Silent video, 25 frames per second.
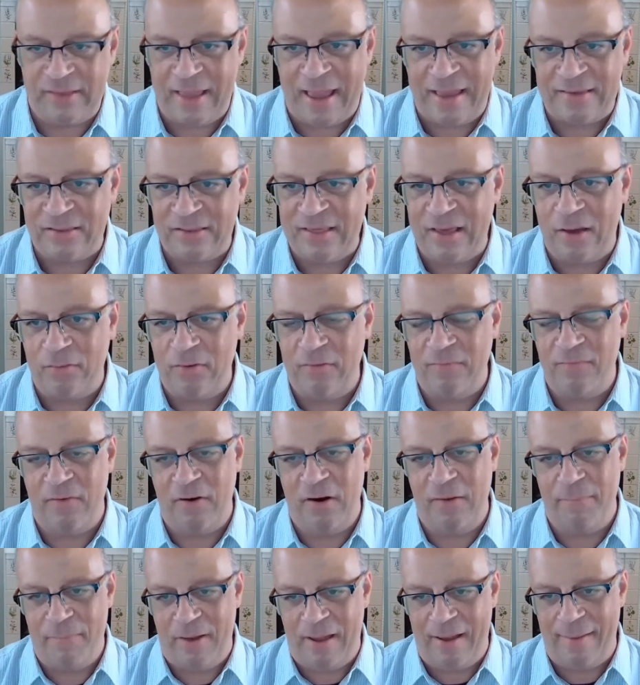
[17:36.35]
That sounded
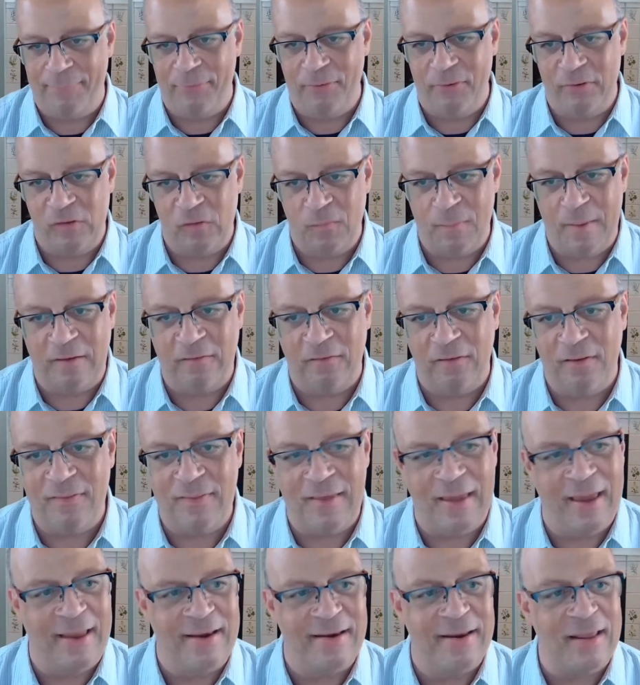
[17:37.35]
very popular, especially
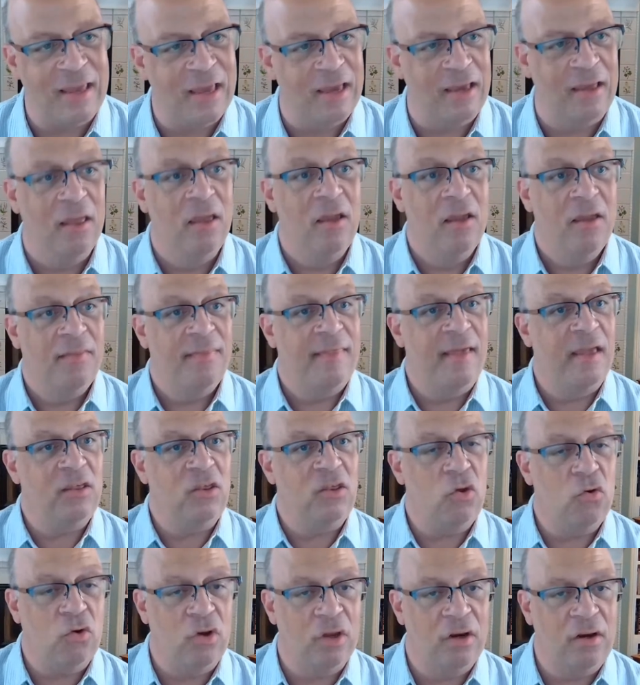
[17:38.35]
the idea that
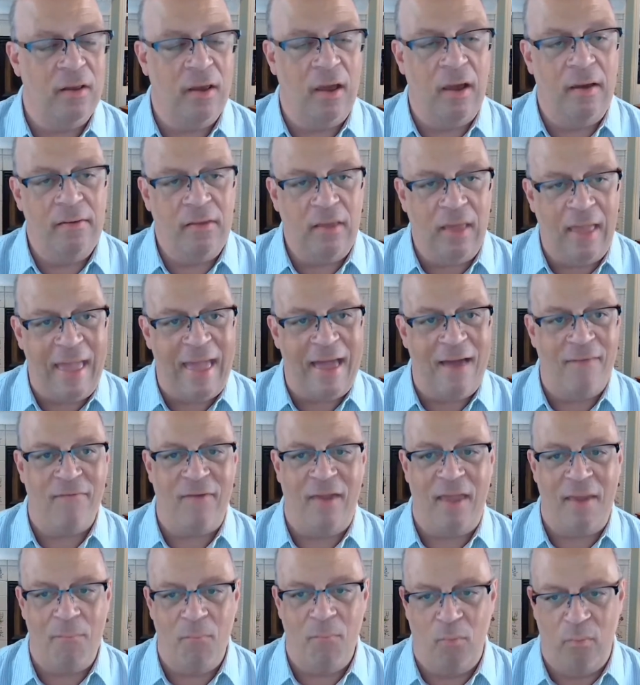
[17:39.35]
you could have
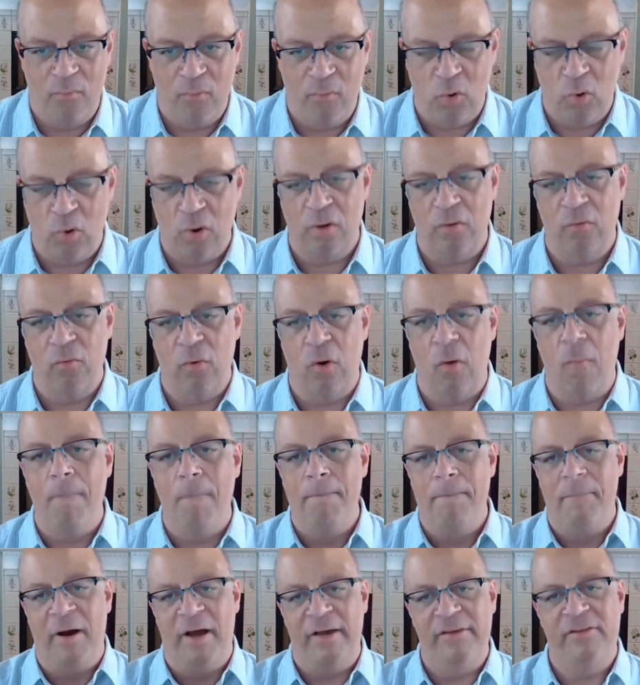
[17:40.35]
a more
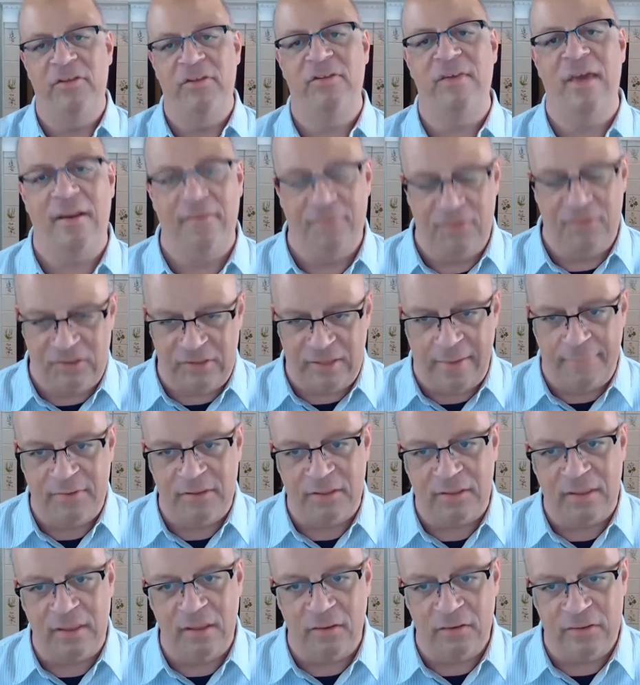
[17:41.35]
robust set of
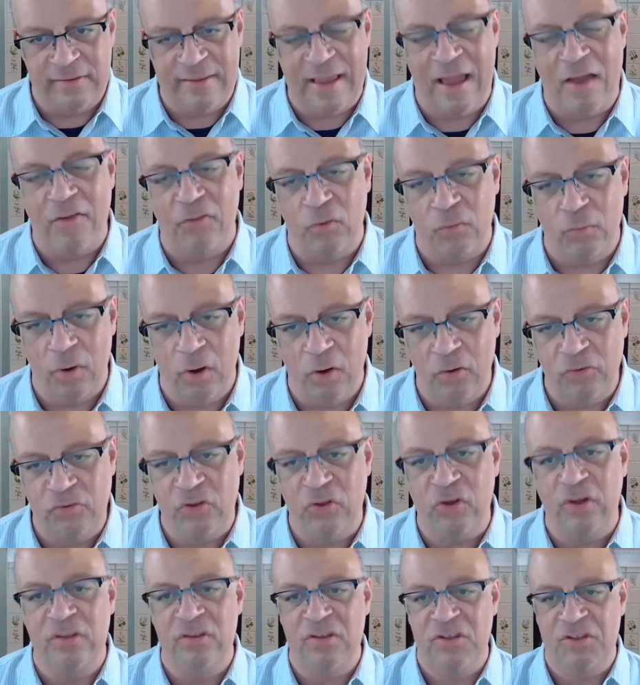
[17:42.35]
sub-skills down the road,
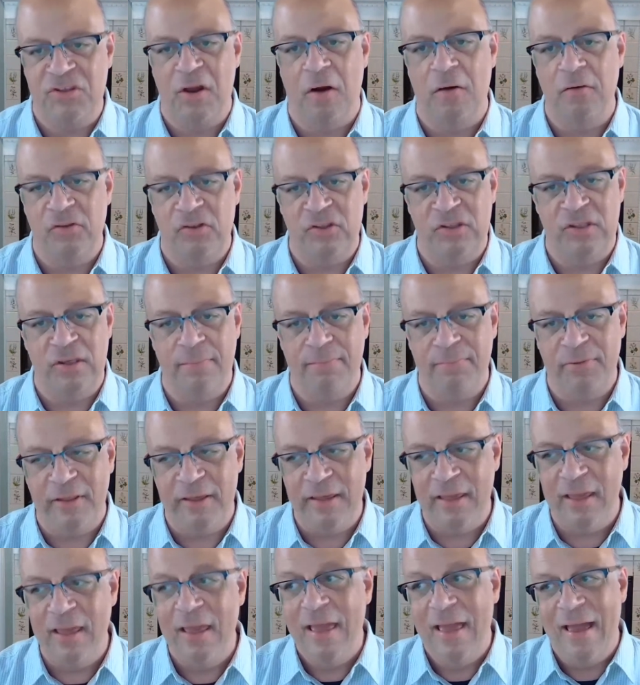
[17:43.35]
so you could start
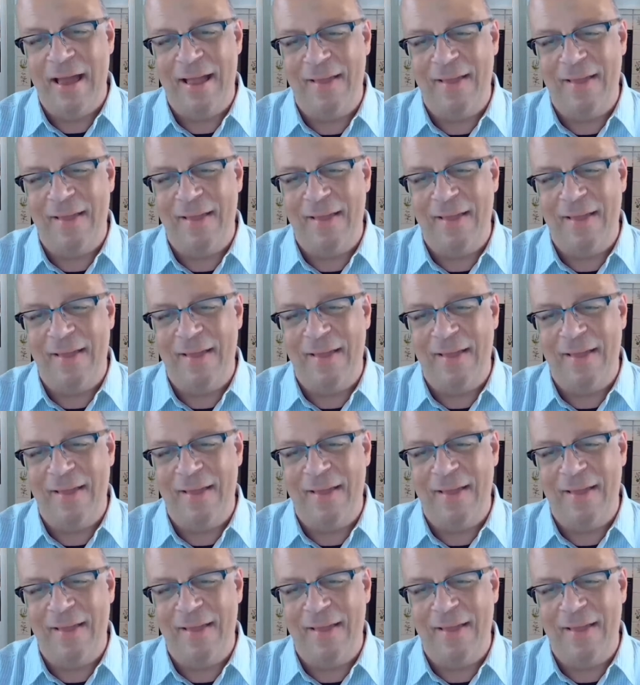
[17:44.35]
simply.